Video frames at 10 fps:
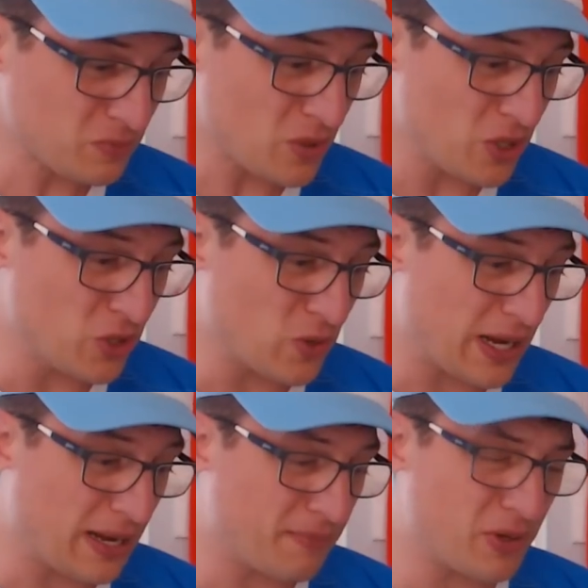who,
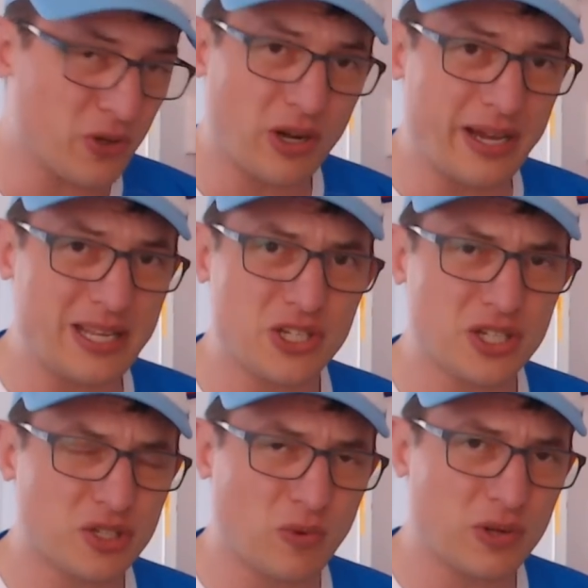um, who got injured
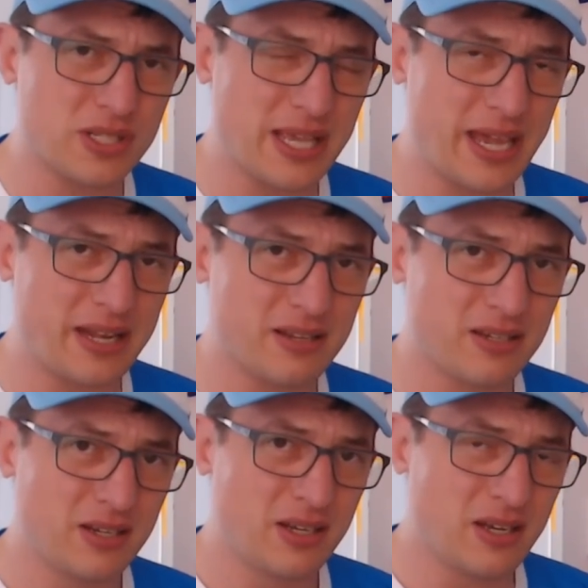towards the end
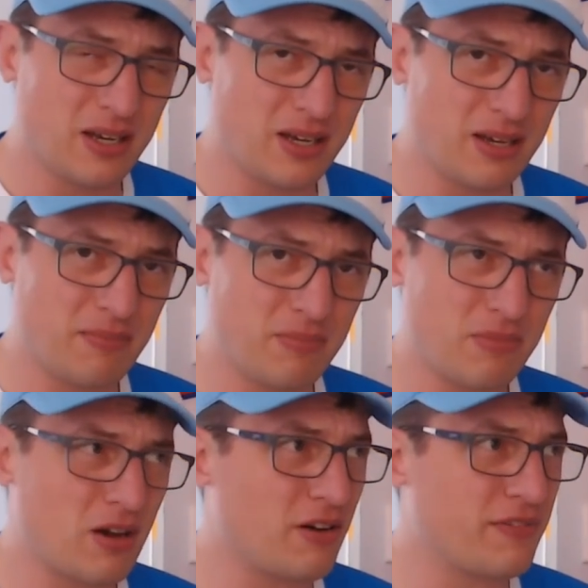um,
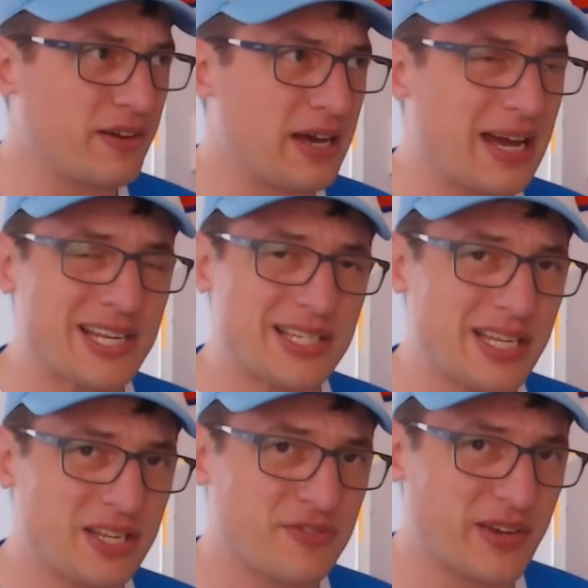of uh,
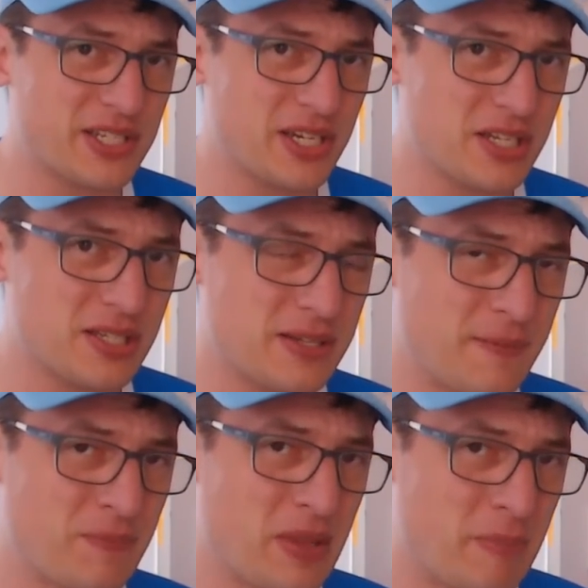Argentina's fixtures.
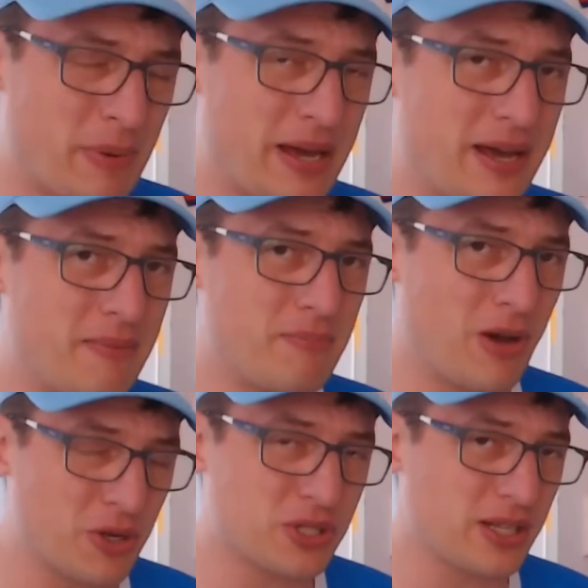But
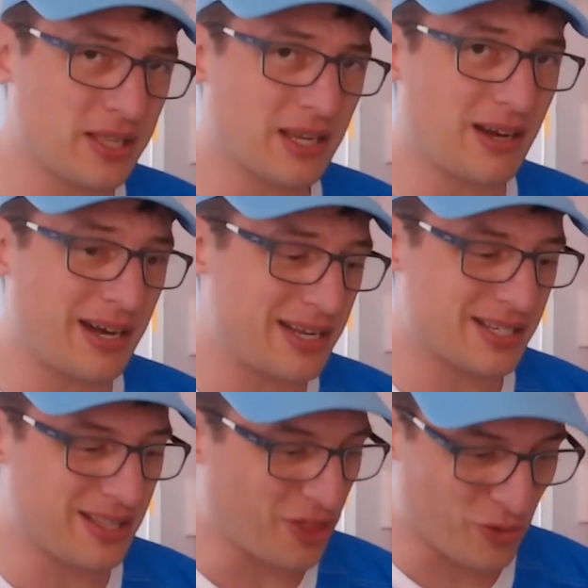mostly the guys,
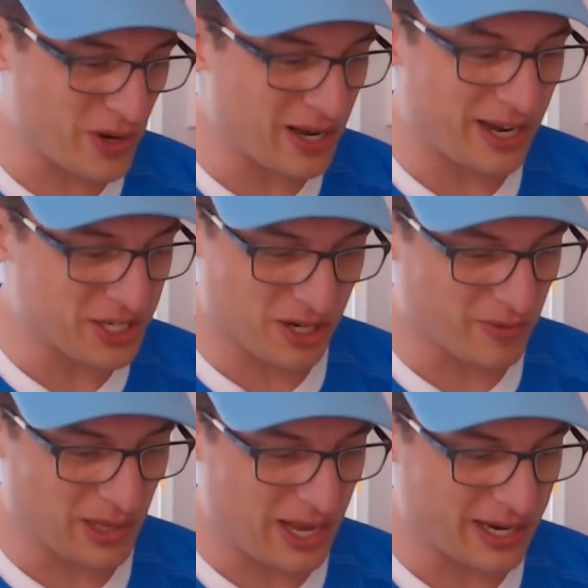the three guys you're
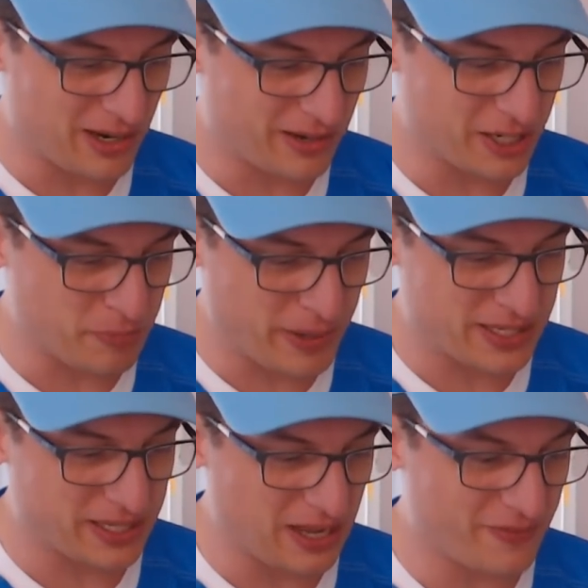relying on is
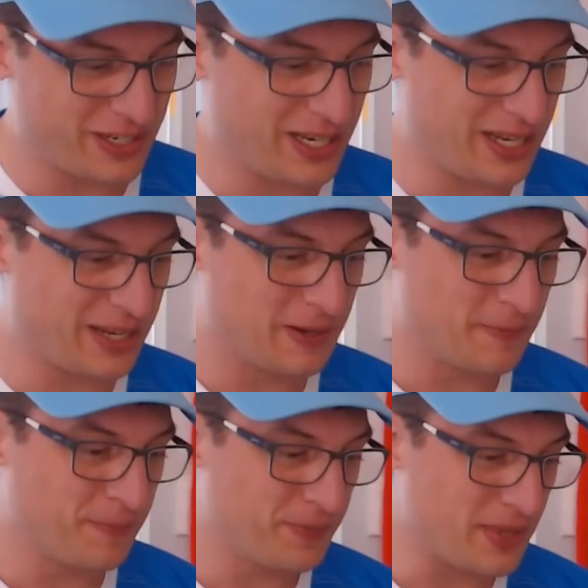Petti, Lavanini,
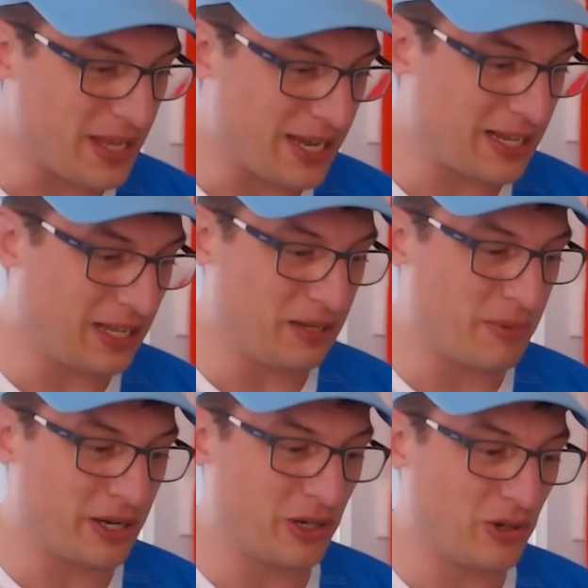and
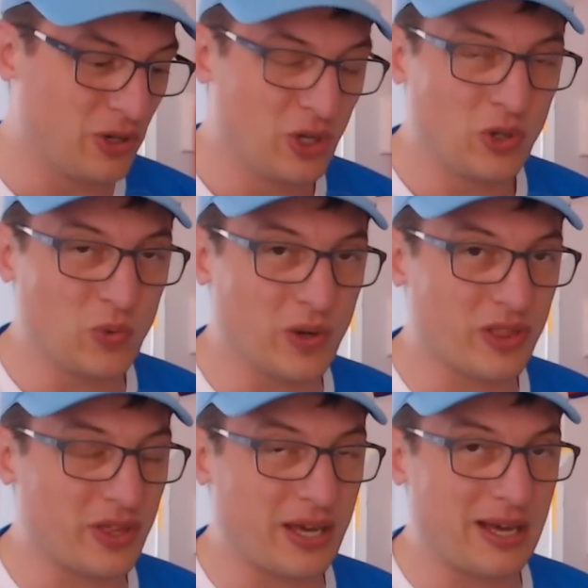Alemano.
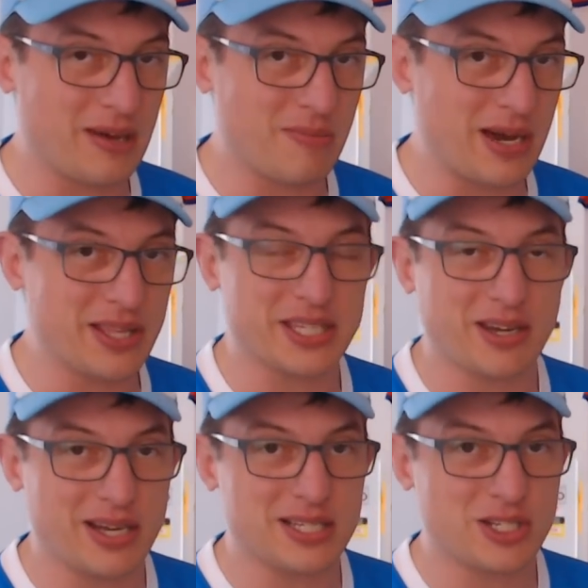with um, other
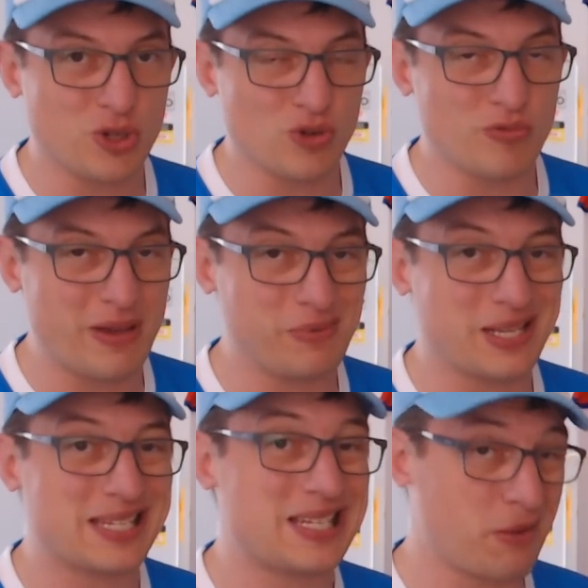guys to maybe
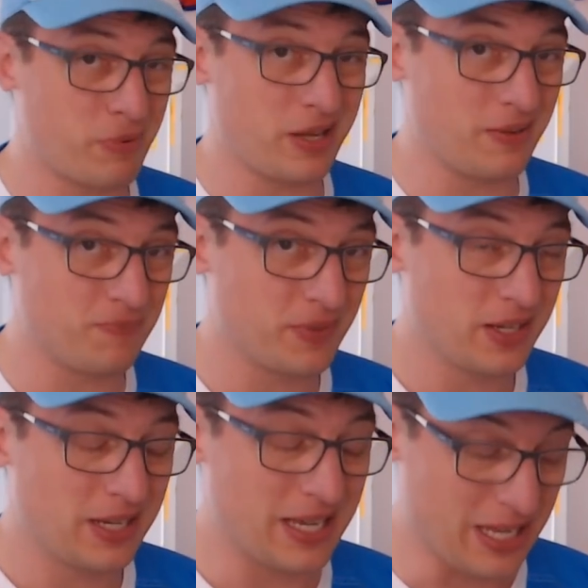step in
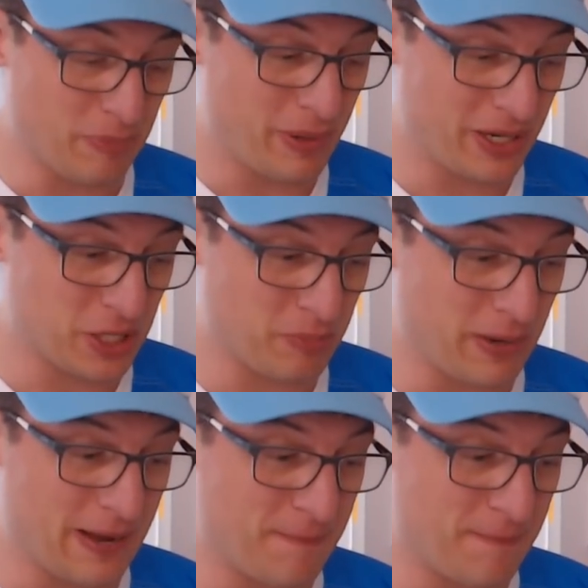at a pinch, but